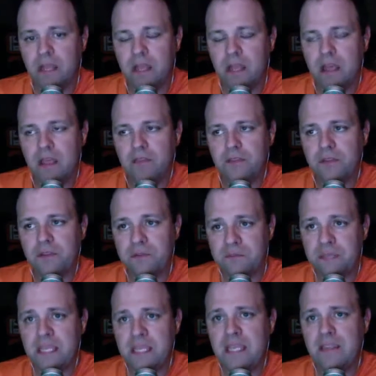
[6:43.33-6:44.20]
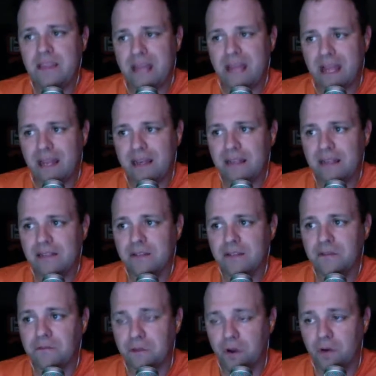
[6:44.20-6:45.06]
To me, that is a
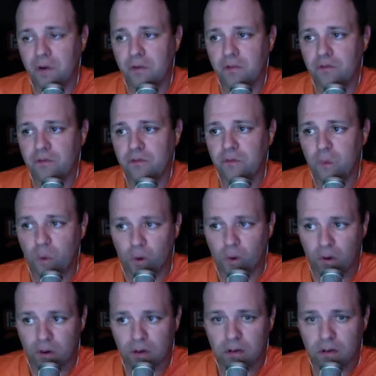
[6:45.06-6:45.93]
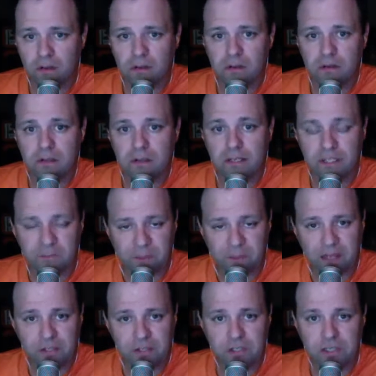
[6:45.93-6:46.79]
vote for
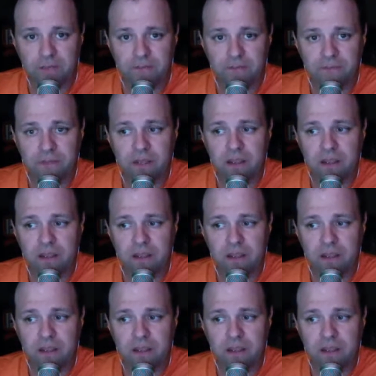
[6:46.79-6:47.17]
expansion,